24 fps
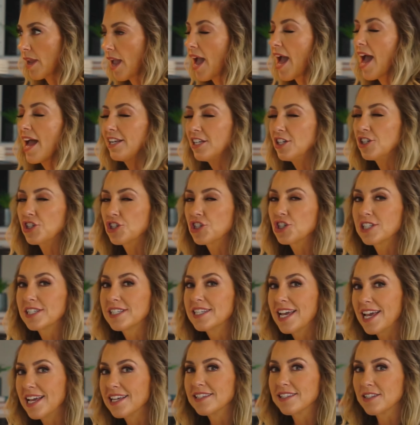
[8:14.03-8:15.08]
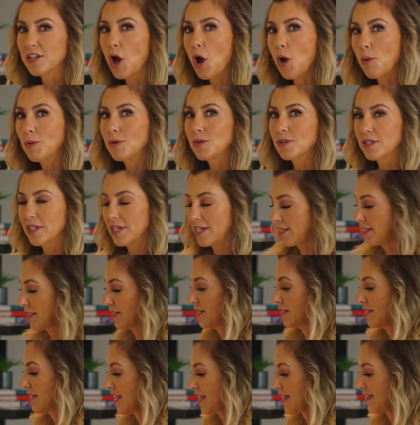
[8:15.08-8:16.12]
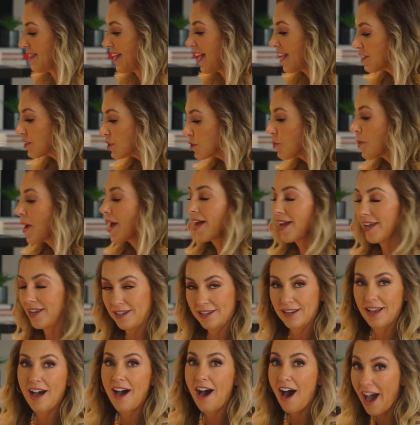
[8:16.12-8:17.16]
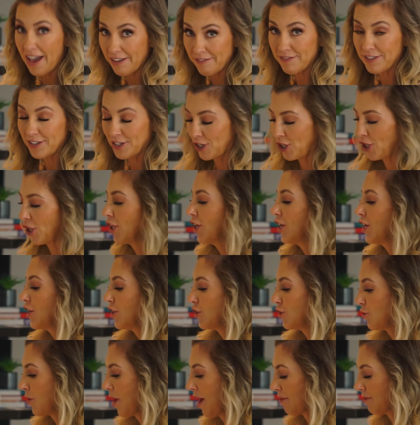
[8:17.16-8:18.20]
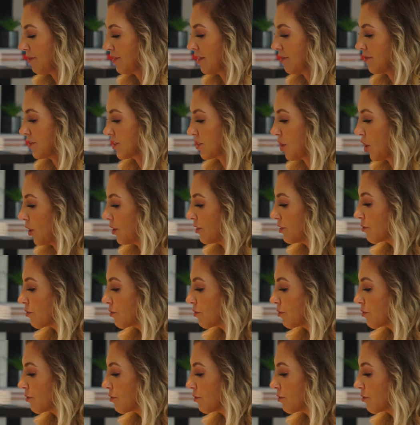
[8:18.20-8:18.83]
and it should taste almost like the sea. That's when I feel you have enough salt.